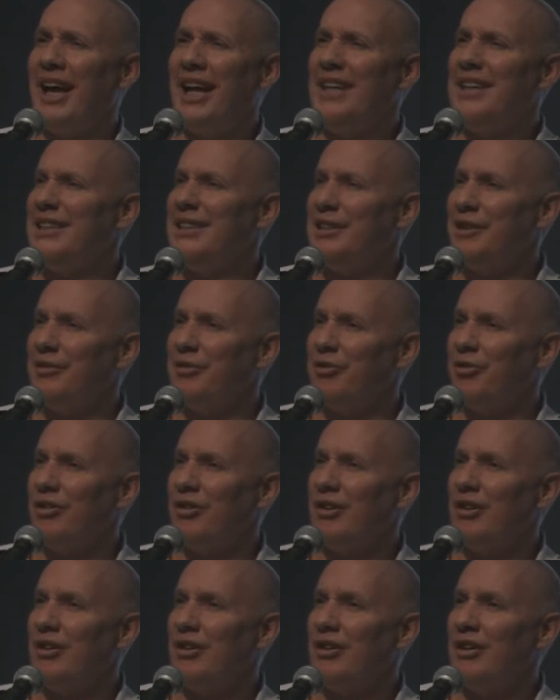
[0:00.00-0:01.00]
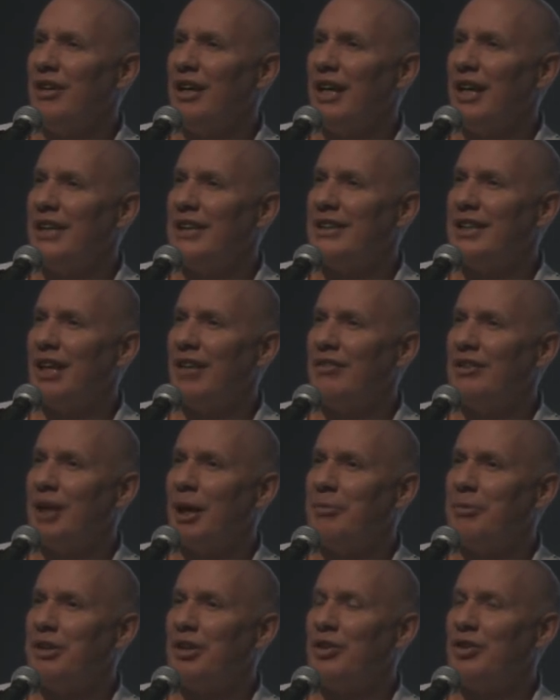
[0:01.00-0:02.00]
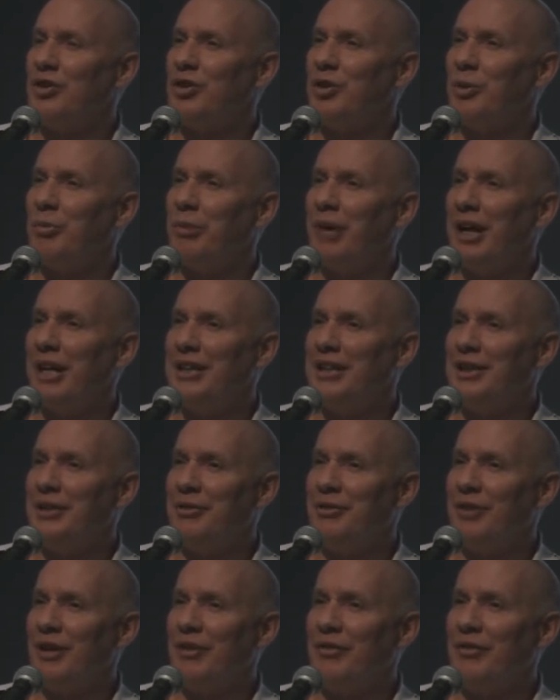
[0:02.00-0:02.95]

passive. It sounds absolutely so passive.